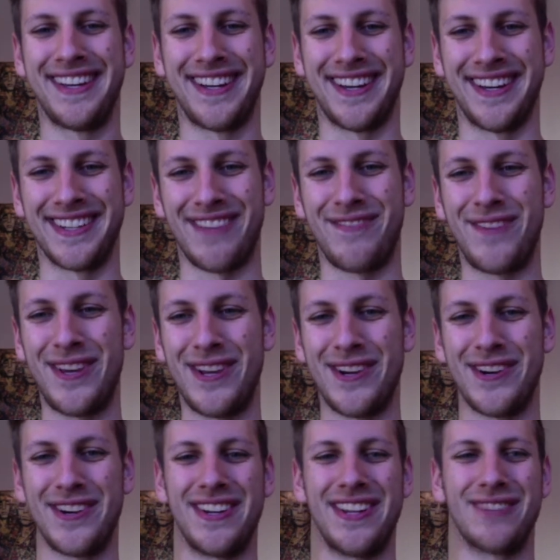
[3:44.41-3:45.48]
Because I
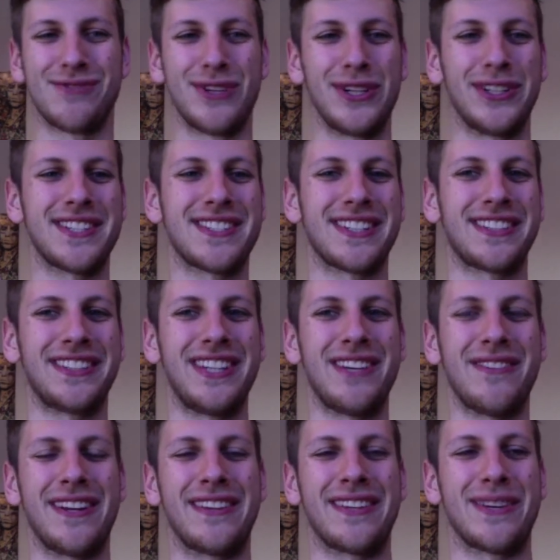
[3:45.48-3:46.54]
figured realistically if
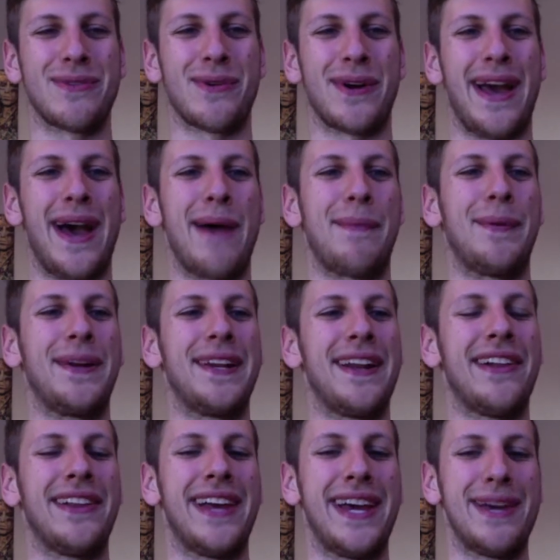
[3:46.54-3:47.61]
anything were to happen in
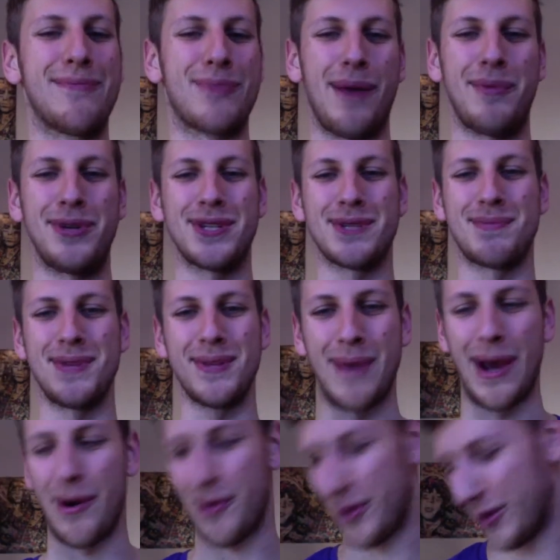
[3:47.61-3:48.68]
LA, it'd probably just be the
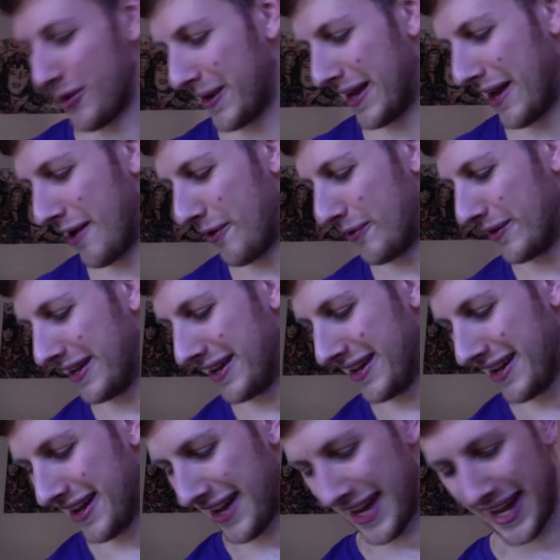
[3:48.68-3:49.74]
power going out.
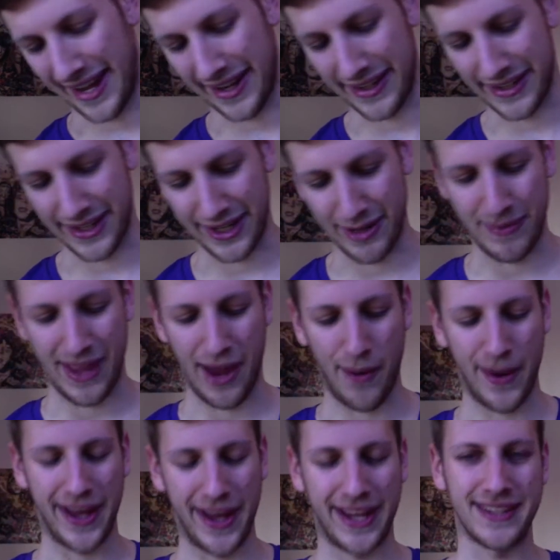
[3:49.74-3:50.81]
And
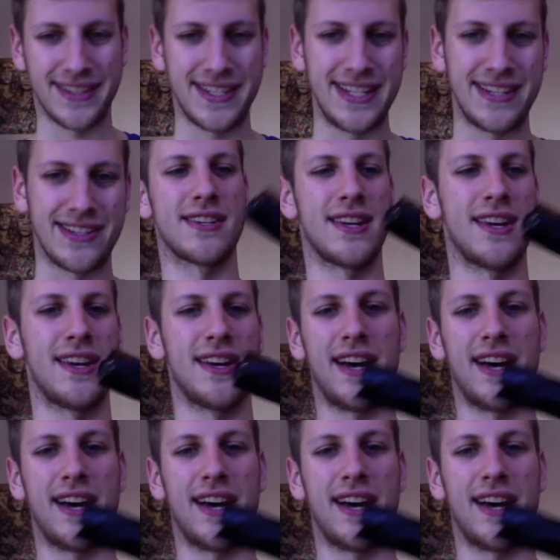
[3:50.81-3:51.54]
now I can see stuff.